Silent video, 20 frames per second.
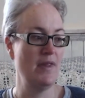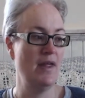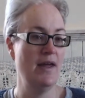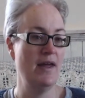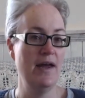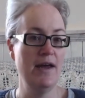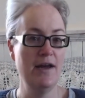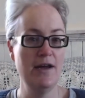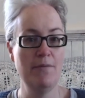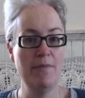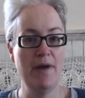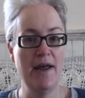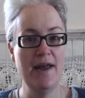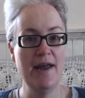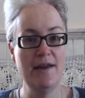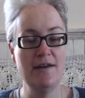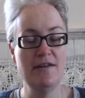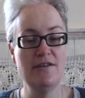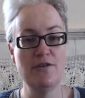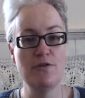
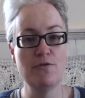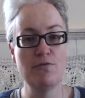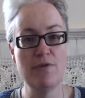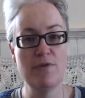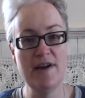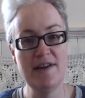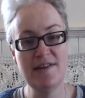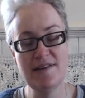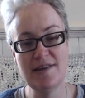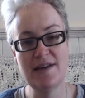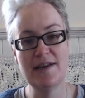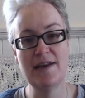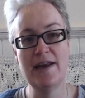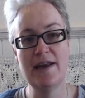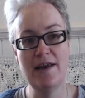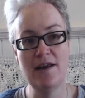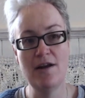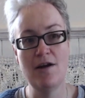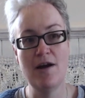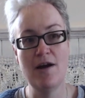And the reason that
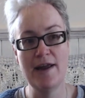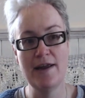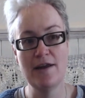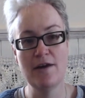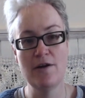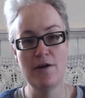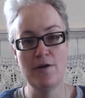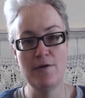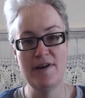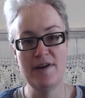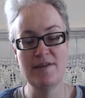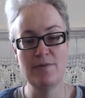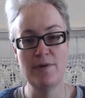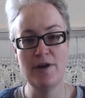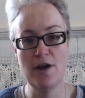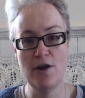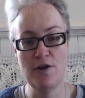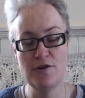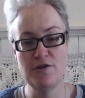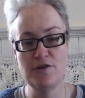Lenny and I go is we
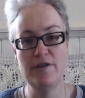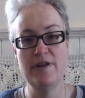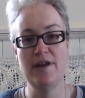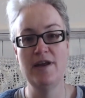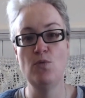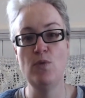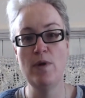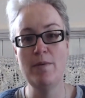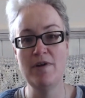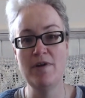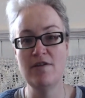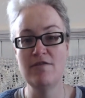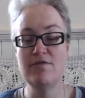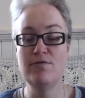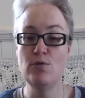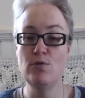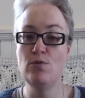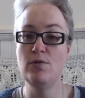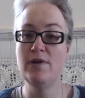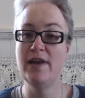go to the Women of
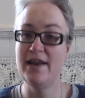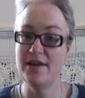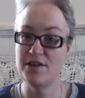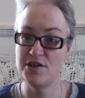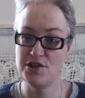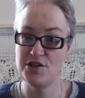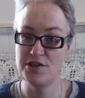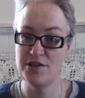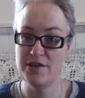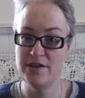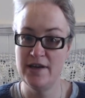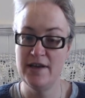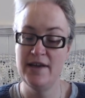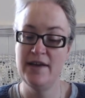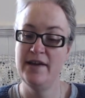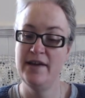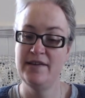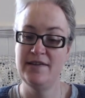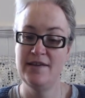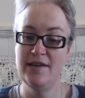Wool lunch.
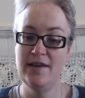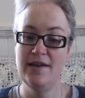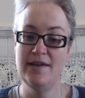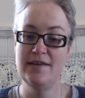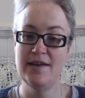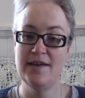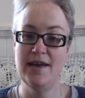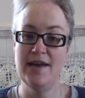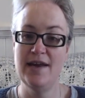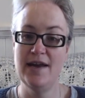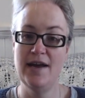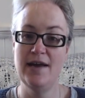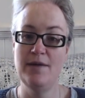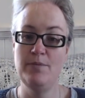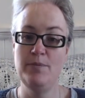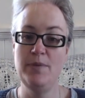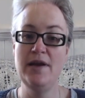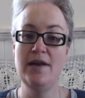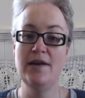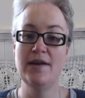So there's a
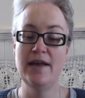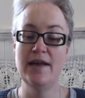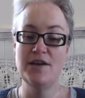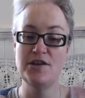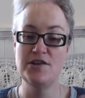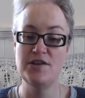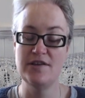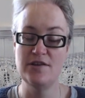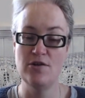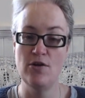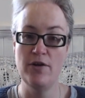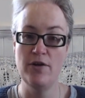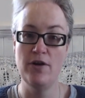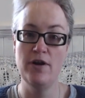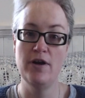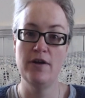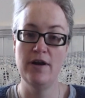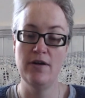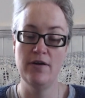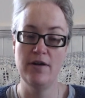big lunch that's
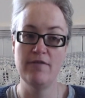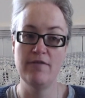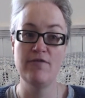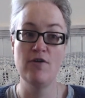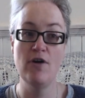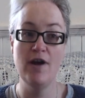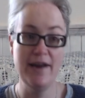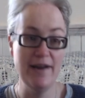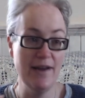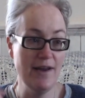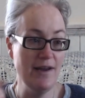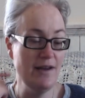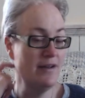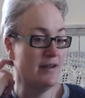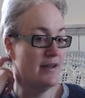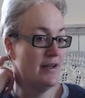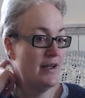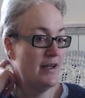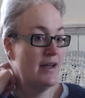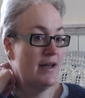on a Friday.
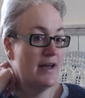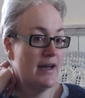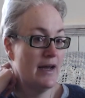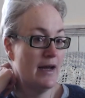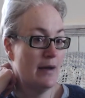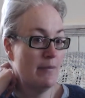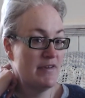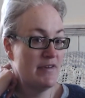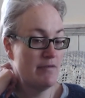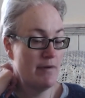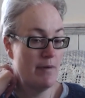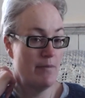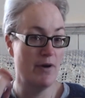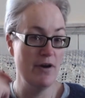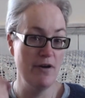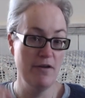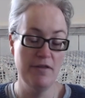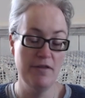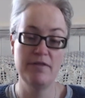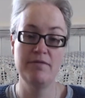So we
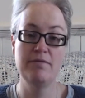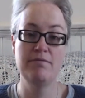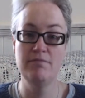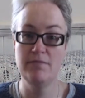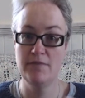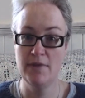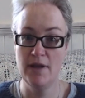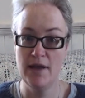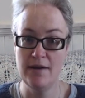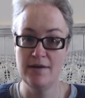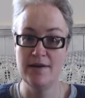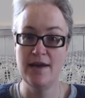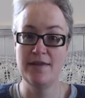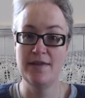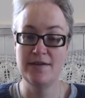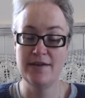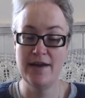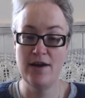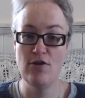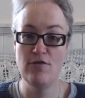both take the
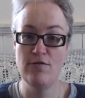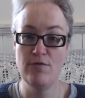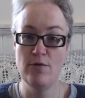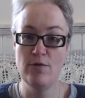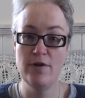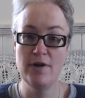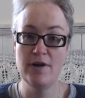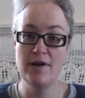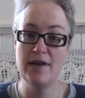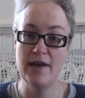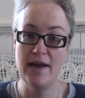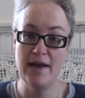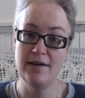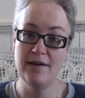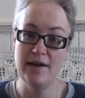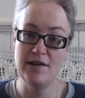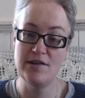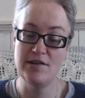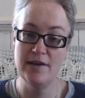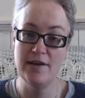day off work and
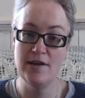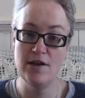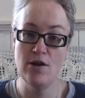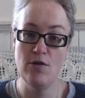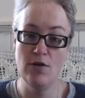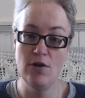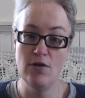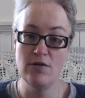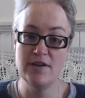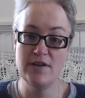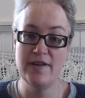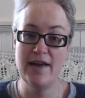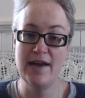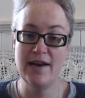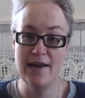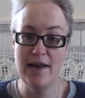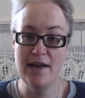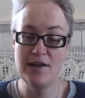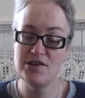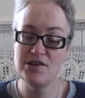actually go along to that
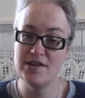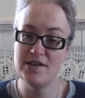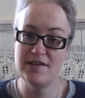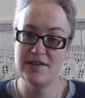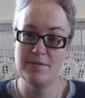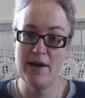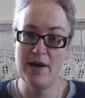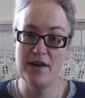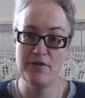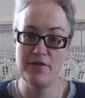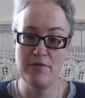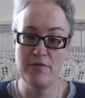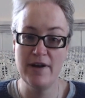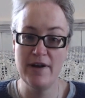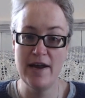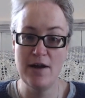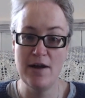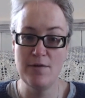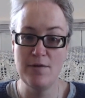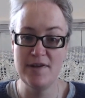lunch. It's about 3
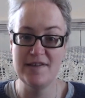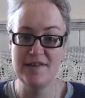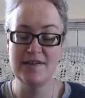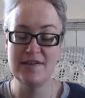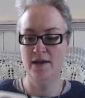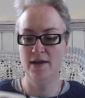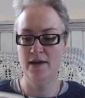hours.